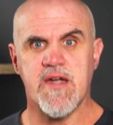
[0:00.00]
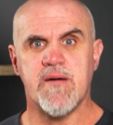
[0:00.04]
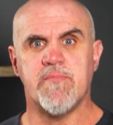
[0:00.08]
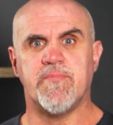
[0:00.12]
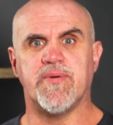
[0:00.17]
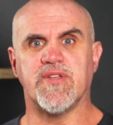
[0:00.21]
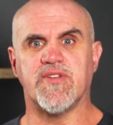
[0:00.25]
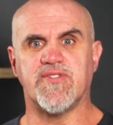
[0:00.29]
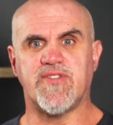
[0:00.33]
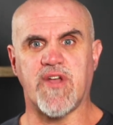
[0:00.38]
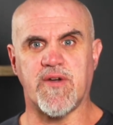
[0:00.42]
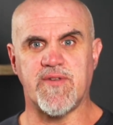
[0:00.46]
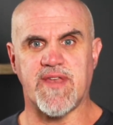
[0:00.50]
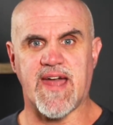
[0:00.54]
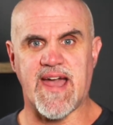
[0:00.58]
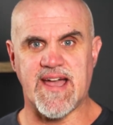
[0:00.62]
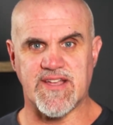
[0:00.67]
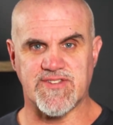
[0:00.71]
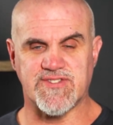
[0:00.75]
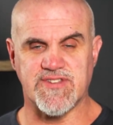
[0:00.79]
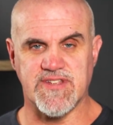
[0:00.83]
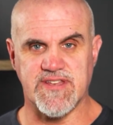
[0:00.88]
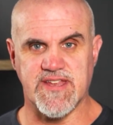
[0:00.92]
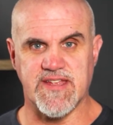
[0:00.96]
but you don't
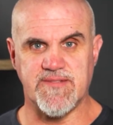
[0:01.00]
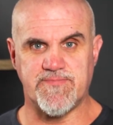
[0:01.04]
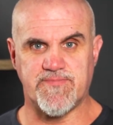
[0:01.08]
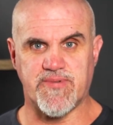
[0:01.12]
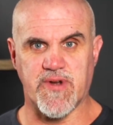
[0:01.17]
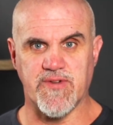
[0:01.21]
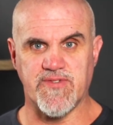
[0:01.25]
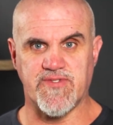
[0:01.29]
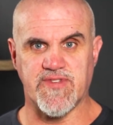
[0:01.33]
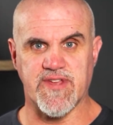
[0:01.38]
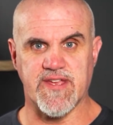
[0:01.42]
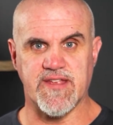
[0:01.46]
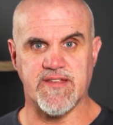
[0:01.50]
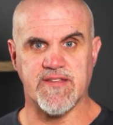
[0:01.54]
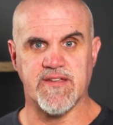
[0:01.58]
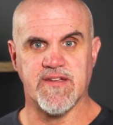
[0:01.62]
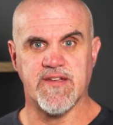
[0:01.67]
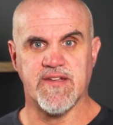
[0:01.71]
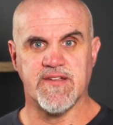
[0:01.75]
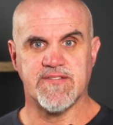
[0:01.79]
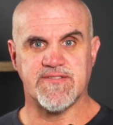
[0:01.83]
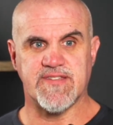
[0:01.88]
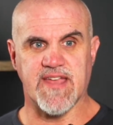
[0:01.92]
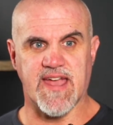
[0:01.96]
actually need protein
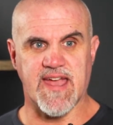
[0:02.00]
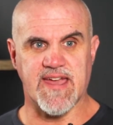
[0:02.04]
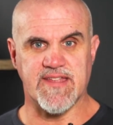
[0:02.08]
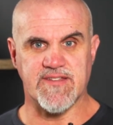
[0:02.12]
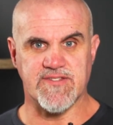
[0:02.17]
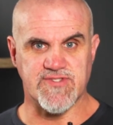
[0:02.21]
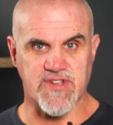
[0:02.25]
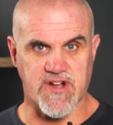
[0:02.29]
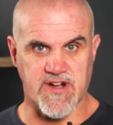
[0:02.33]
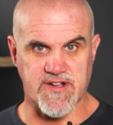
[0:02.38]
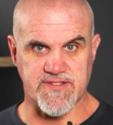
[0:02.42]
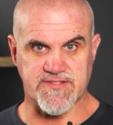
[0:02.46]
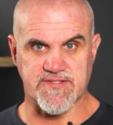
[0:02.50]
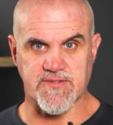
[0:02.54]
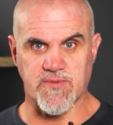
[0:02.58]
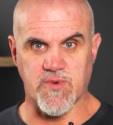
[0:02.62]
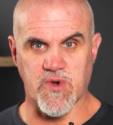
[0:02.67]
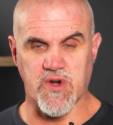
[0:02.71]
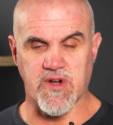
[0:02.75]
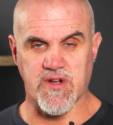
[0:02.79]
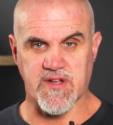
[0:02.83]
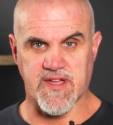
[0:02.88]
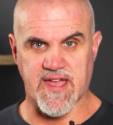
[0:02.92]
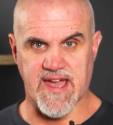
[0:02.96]
to energize the
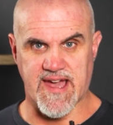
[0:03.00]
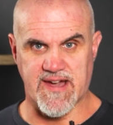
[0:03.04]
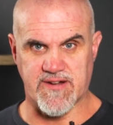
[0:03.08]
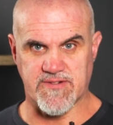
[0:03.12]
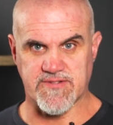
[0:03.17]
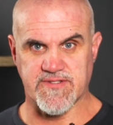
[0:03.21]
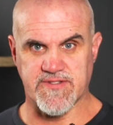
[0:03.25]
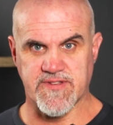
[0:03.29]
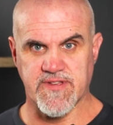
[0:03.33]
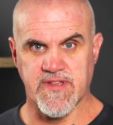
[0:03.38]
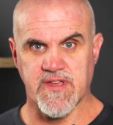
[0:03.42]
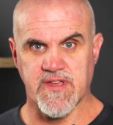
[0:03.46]
workout.